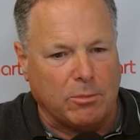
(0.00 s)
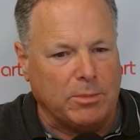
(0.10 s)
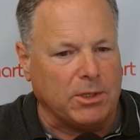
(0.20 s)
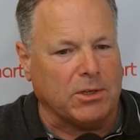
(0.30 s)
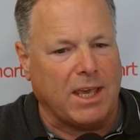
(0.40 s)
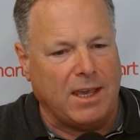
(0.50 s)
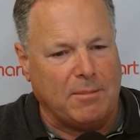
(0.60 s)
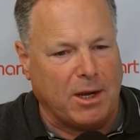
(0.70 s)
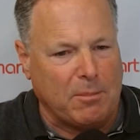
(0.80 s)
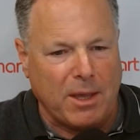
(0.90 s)
bill
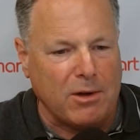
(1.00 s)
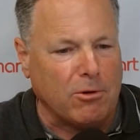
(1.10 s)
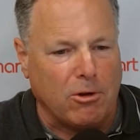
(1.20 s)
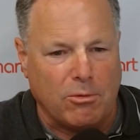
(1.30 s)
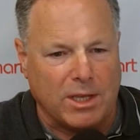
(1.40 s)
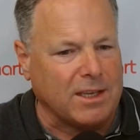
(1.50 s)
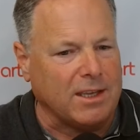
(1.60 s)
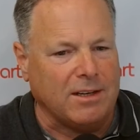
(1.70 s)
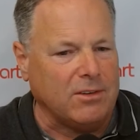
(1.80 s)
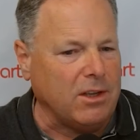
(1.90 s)
came on a payroll week
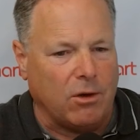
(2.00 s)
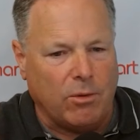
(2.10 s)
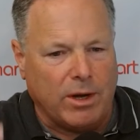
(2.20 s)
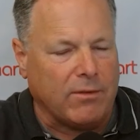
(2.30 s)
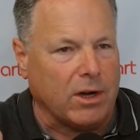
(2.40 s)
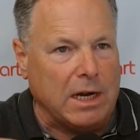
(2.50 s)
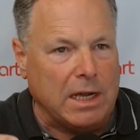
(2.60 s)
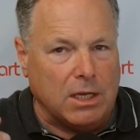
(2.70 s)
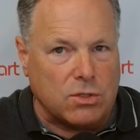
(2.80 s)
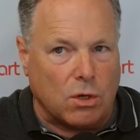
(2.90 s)
and you know whatever
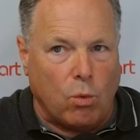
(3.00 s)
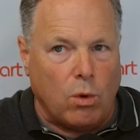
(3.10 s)
so mm-hmm.